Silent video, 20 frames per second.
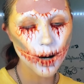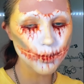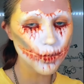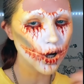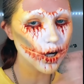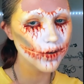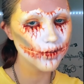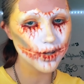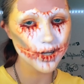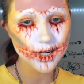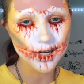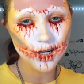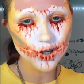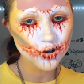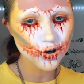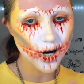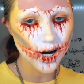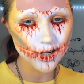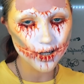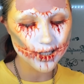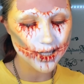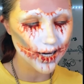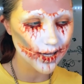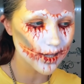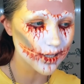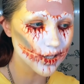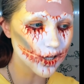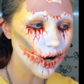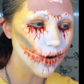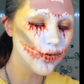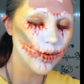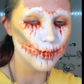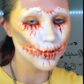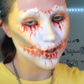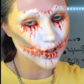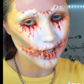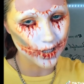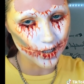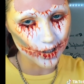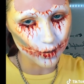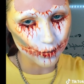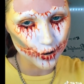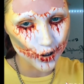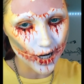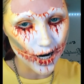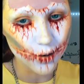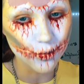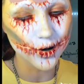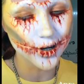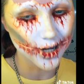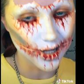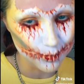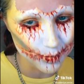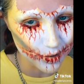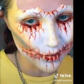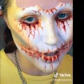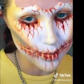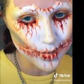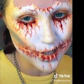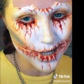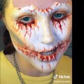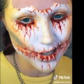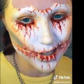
I'm not even gonna try to take this off. I'm just gonna go shower and I'll be right